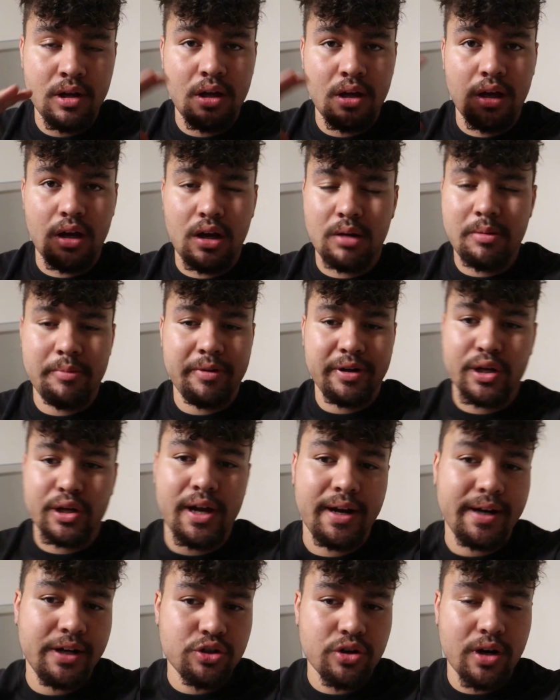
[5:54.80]
I'm going to
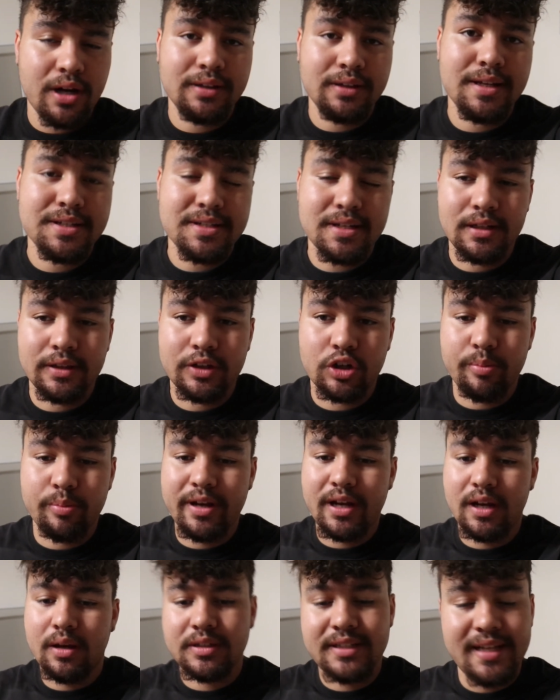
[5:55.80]
kind of try and listen a little
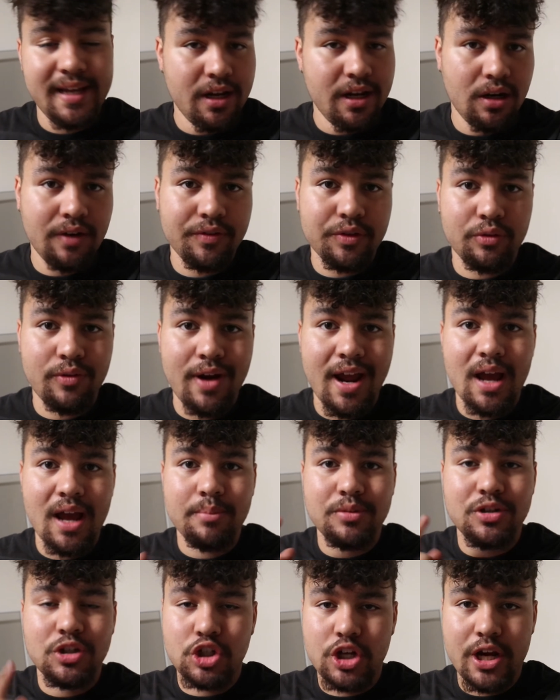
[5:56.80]
bit. Take it off the
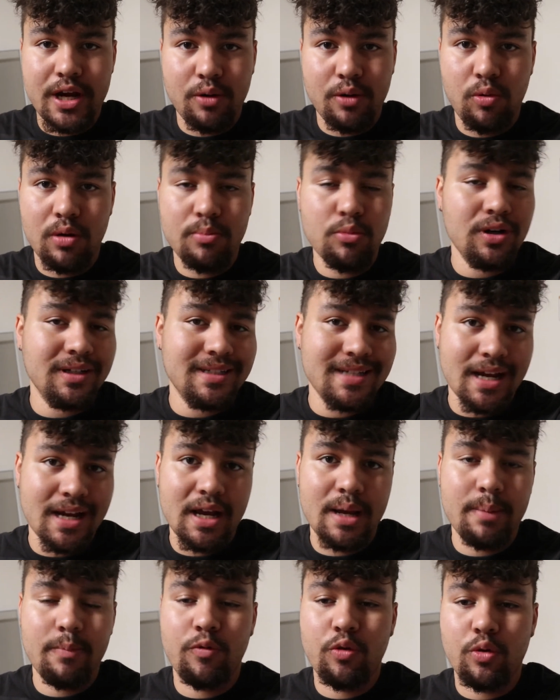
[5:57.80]
ramps. Check one more
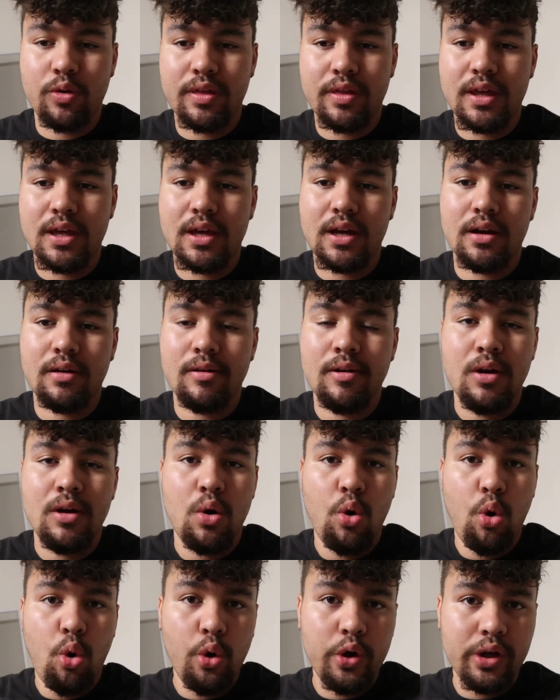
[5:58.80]
time for the
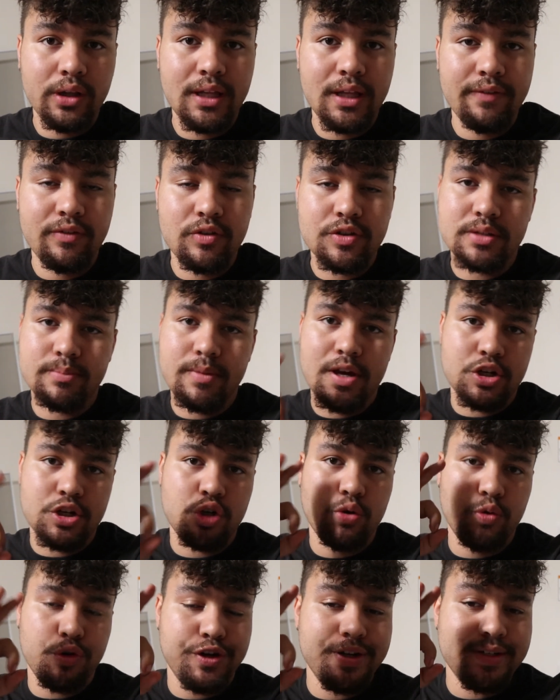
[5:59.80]
oil levels and make
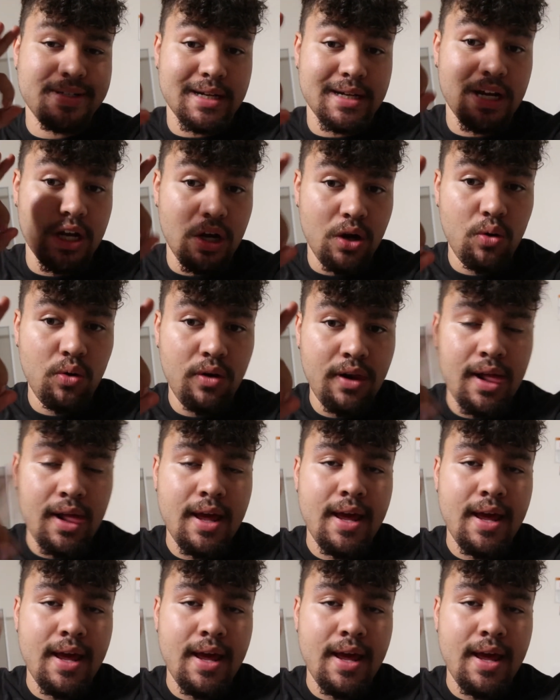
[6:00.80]
sure we're good to go.